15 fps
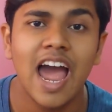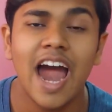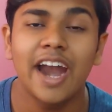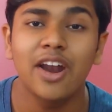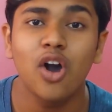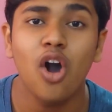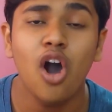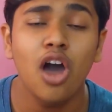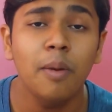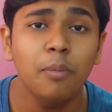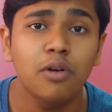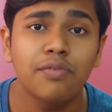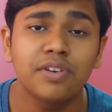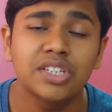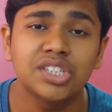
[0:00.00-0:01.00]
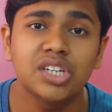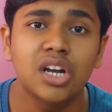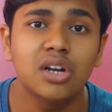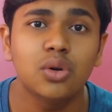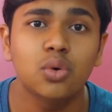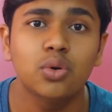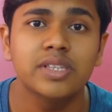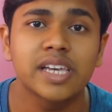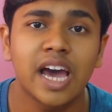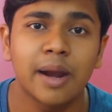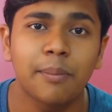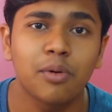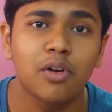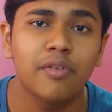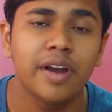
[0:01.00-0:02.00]
and all professional tools
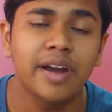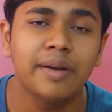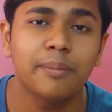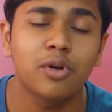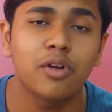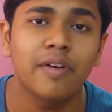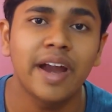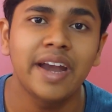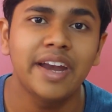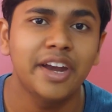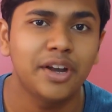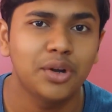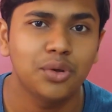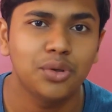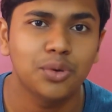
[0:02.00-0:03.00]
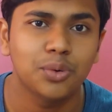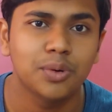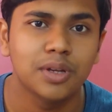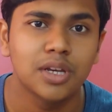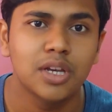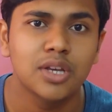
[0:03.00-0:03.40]
are provided to you.